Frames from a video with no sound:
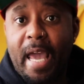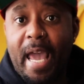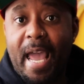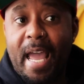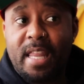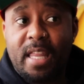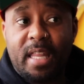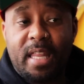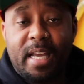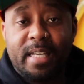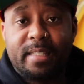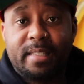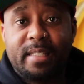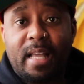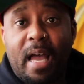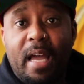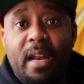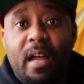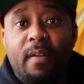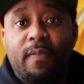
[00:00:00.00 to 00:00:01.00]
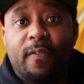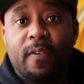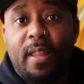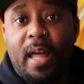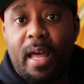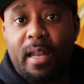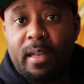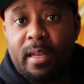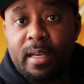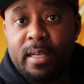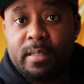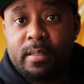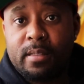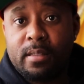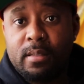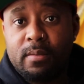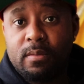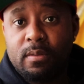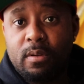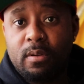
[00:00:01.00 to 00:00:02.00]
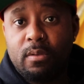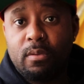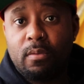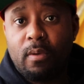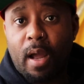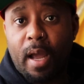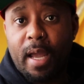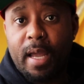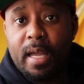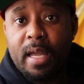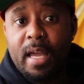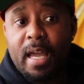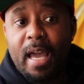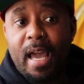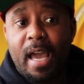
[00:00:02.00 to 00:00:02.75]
And then they sign up for that list, right?